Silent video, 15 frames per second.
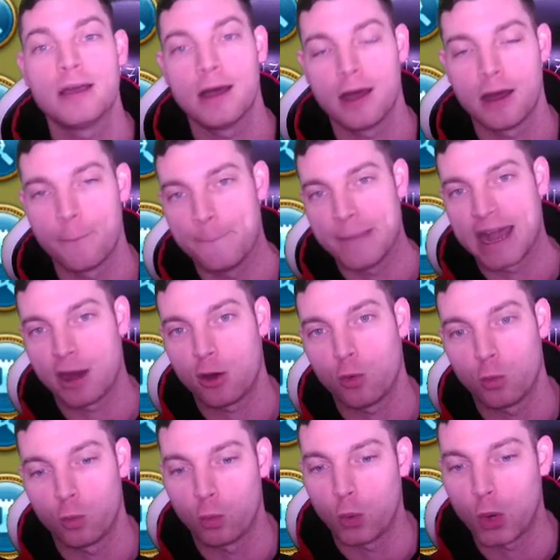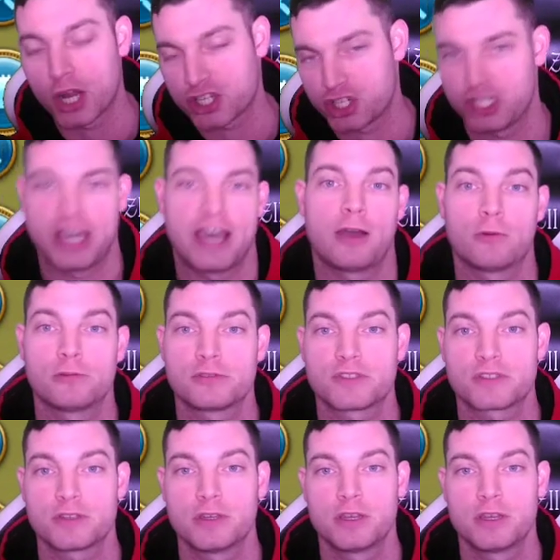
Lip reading: about watchtowers.